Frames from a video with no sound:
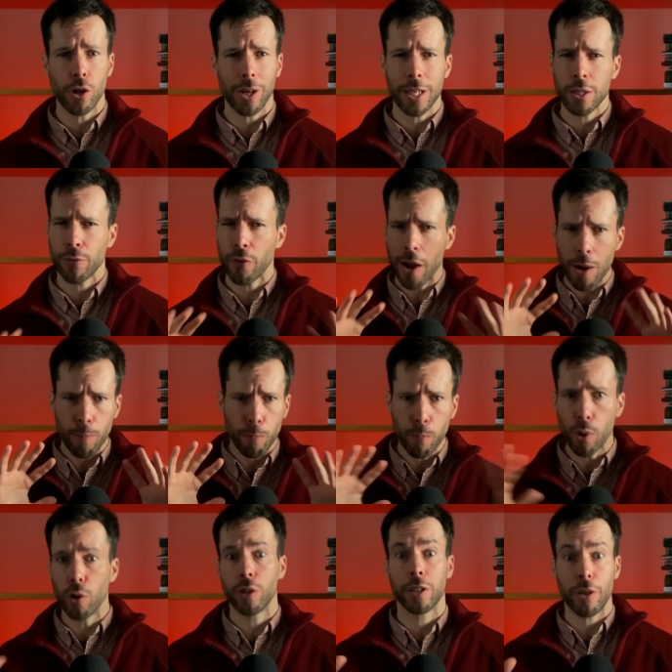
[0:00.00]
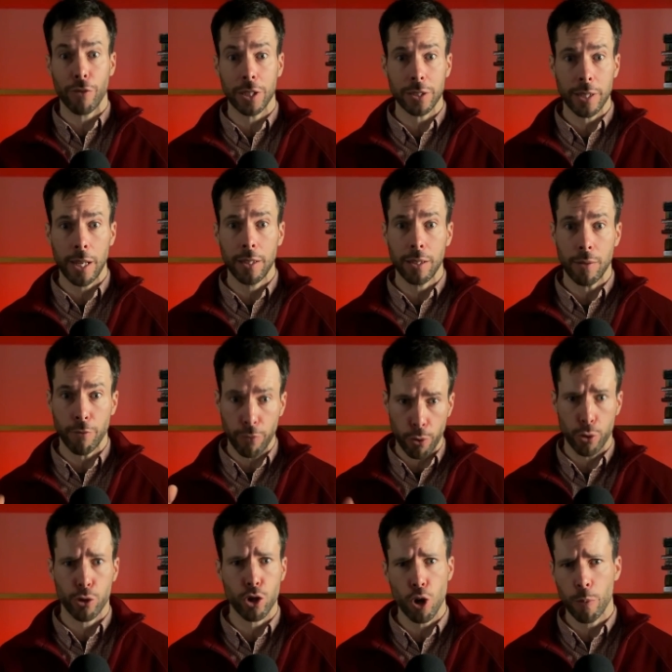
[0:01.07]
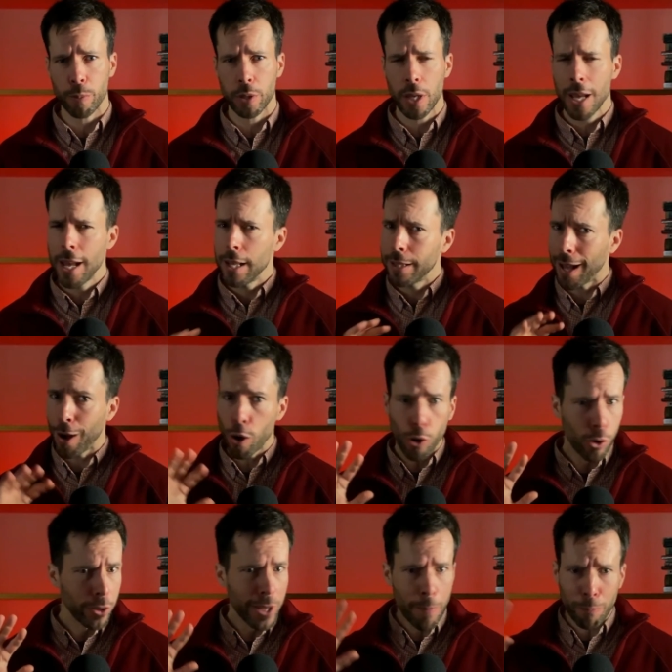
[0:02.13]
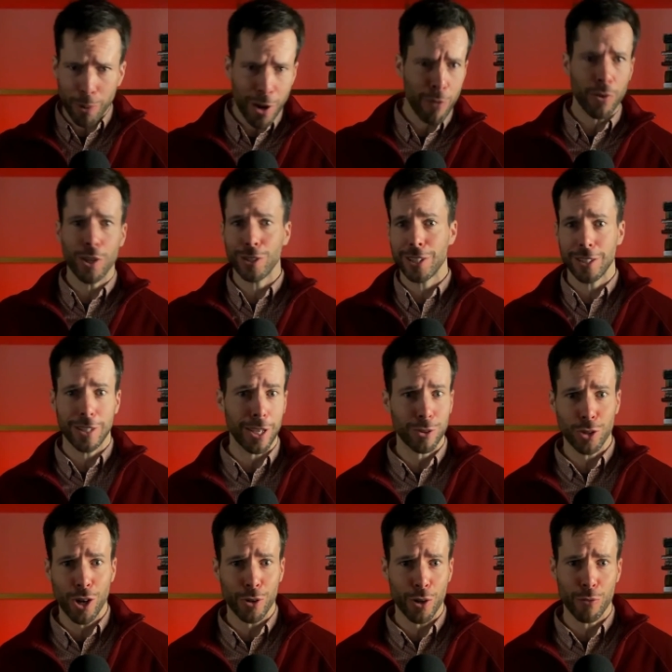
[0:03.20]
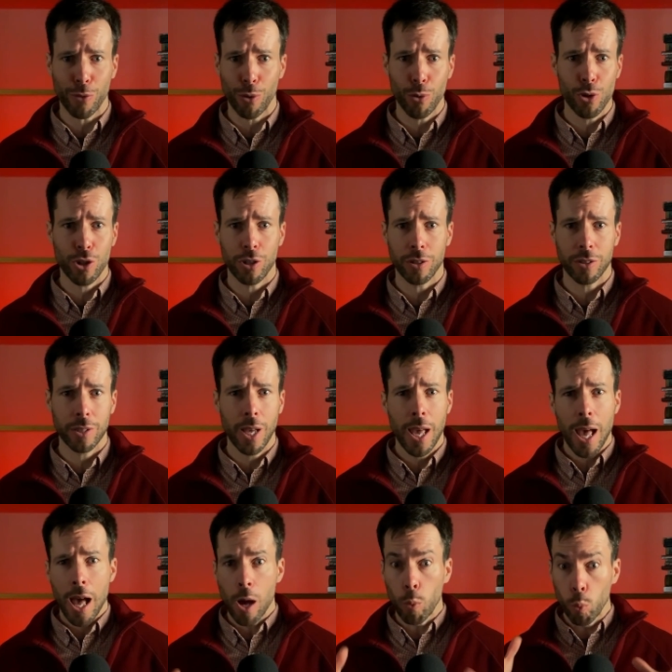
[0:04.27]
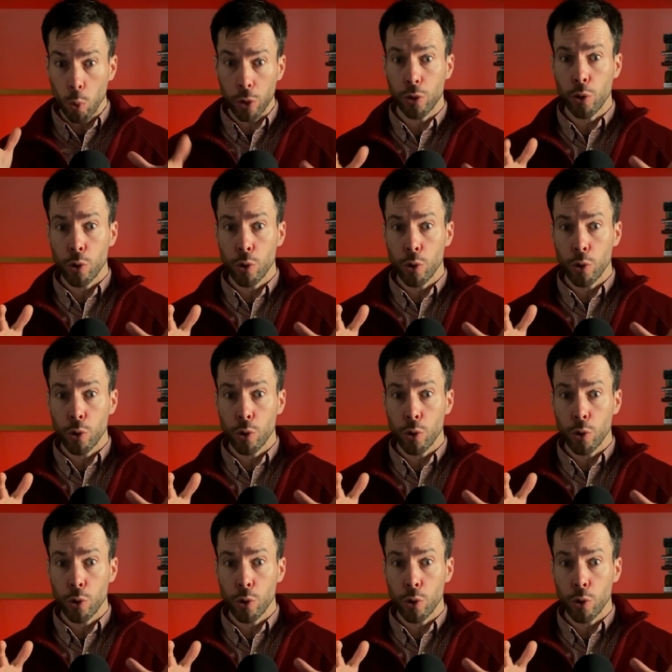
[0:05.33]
is far more devastating for jobs than all the previous industrial revolutions, and what you